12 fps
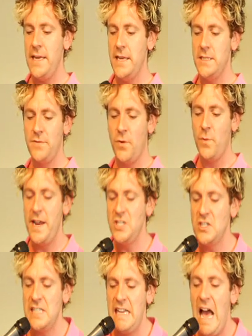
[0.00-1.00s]
kids
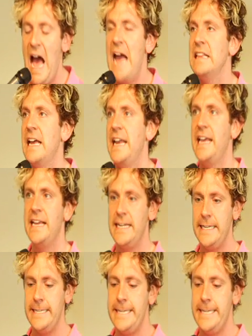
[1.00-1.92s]
voraciously highlighting and